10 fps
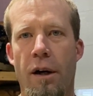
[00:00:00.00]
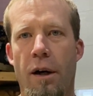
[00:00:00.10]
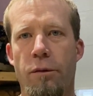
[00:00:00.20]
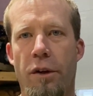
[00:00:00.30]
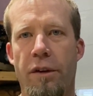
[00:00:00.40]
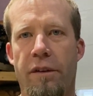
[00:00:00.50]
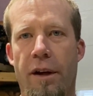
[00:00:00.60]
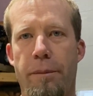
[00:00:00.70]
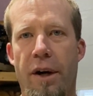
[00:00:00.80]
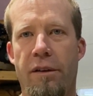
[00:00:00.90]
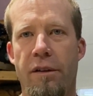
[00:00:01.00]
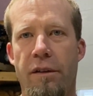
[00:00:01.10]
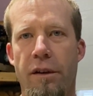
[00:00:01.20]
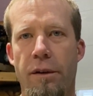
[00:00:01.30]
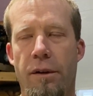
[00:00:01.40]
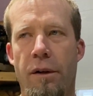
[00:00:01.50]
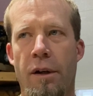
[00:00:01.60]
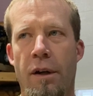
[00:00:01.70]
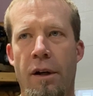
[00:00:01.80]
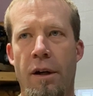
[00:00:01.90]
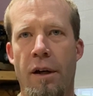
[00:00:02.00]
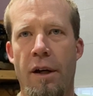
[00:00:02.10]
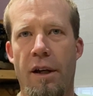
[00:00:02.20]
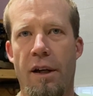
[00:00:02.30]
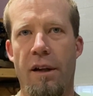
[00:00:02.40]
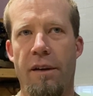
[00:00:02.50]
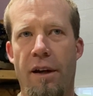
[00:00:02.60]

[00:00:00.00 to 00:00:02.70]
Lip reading: So I did take it back to the dealer, and